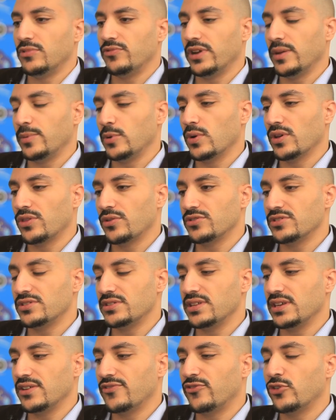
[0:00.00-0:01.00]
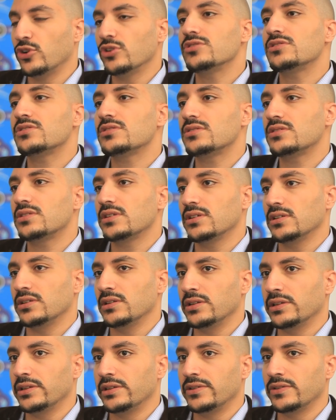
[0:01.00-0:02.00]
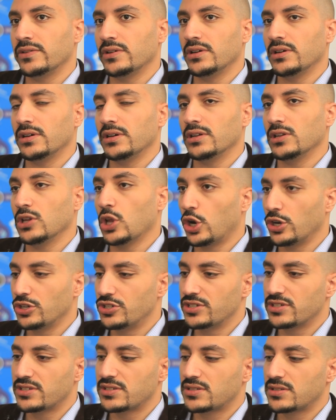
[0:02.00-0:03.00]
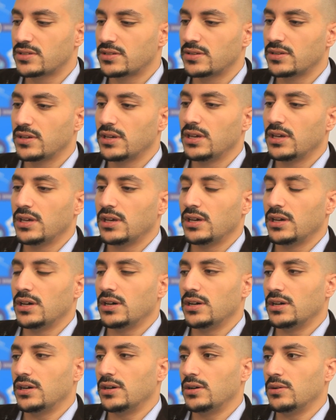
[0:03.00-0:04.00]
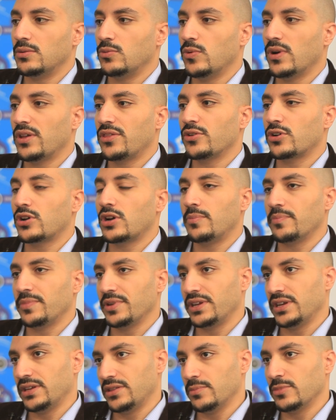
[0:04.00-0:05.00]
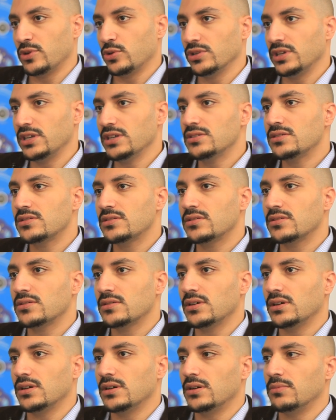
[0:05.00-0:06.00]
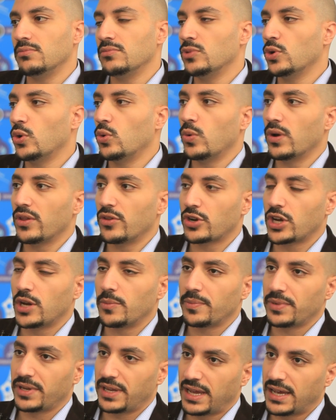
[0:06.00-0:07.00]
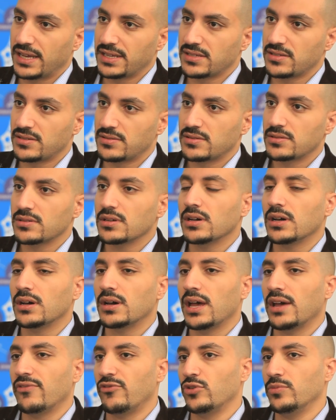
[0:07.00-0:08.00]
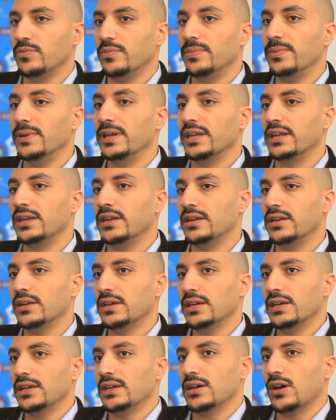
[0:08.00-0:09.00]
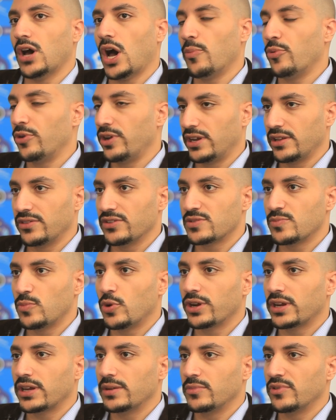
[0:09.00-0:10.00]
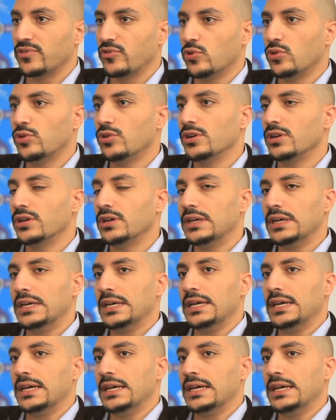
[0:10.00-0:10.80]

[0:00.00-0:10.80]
Arabia Weather is the first and uh, largest uh, weather company in the Middle East. Um, no weather company has uh, ever been operating in this market before.